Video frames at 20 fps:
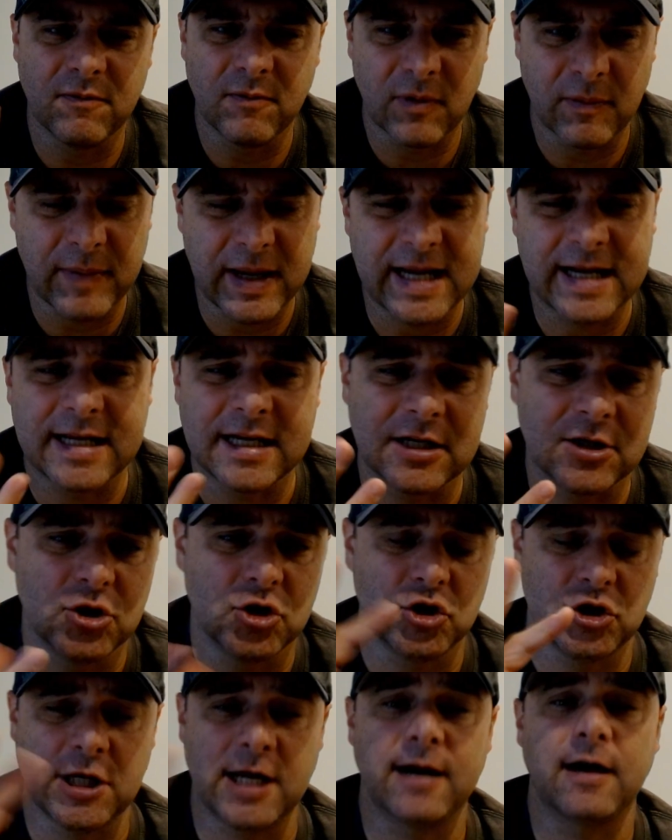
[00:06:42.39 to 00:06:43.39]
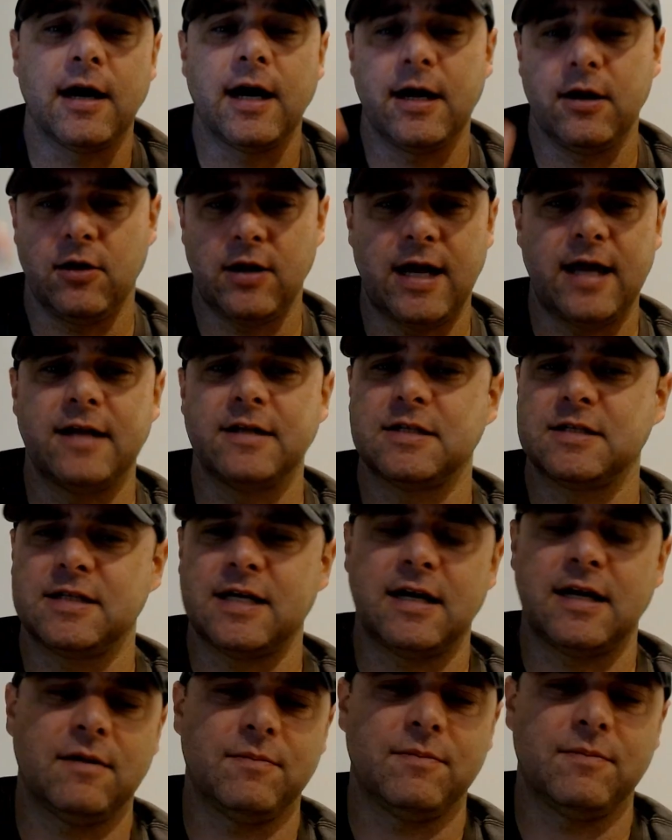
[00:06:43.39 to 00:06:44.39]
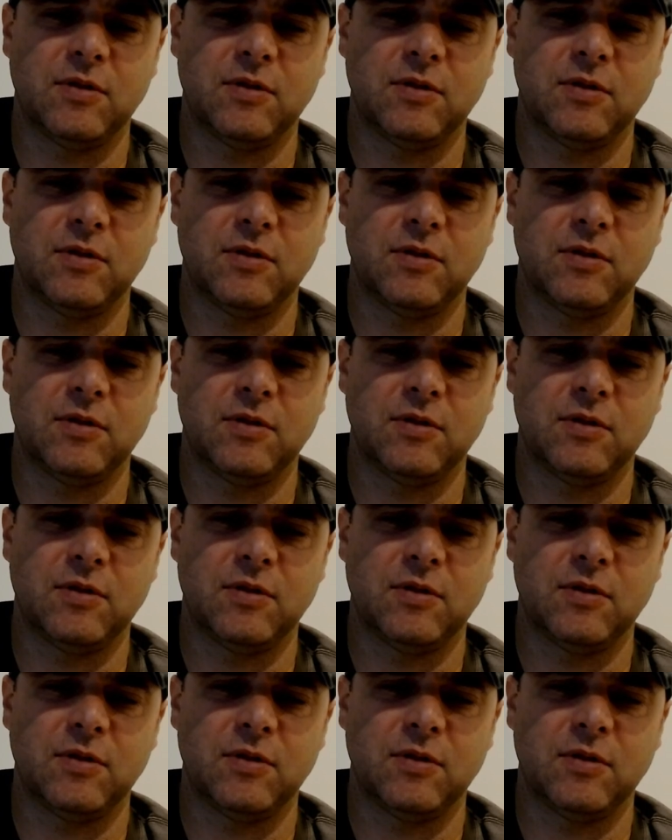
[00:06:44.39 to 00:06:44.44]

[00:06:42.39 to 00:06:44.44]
remaining Jedi are set up.